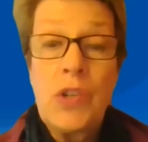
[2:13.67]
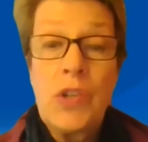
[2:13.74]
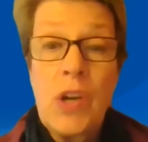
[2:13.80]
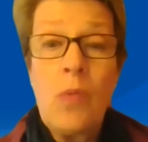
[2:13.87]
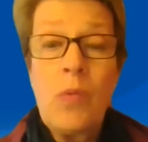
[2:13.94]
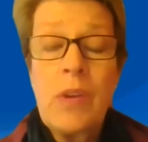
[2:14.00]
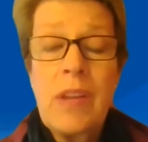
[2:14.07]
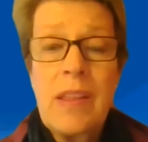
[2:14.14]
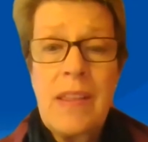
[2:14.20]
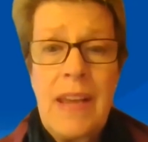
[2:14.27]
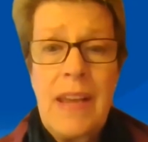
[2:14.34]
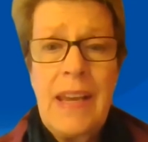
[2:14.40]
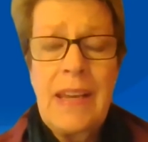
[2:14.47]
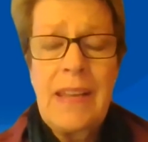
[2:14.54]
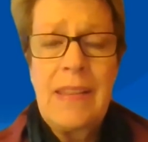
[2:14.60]
don't
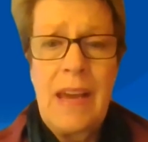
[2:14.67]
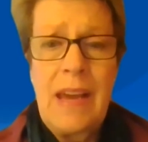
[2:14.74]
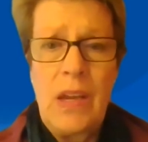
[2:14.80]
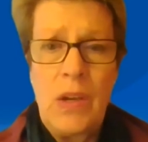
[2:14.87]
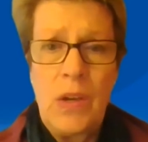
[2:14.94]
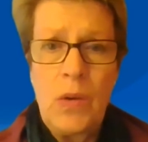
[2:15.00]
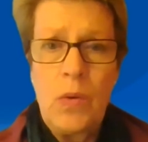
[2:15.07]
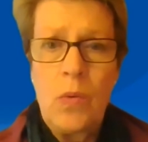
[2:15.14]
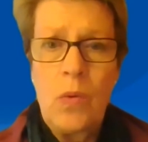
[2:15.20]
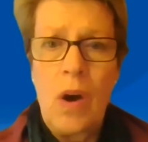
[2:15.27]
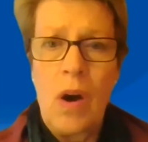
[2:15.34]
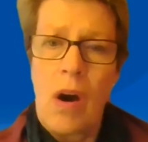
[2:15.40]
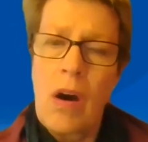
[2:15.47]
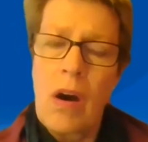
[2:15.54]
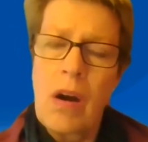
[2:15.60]
think that you
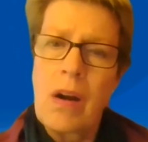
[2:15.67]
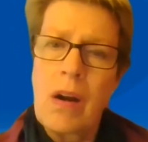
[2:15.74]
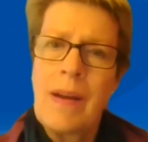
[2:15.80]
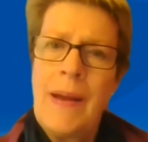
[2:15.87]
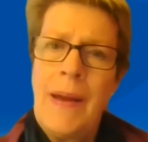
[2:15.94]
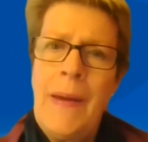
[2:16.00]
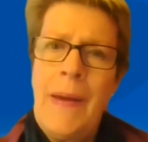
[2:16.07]
are